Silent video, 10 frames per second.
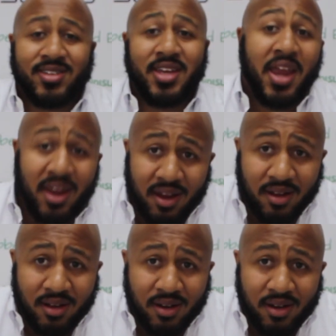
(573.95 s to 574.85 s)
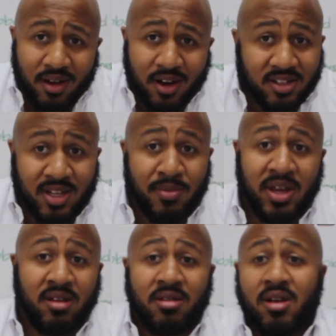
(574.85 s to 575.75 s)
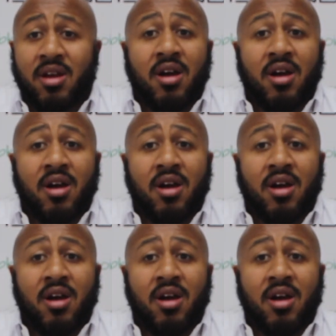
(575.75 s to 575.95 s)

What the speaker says: day, because I mean,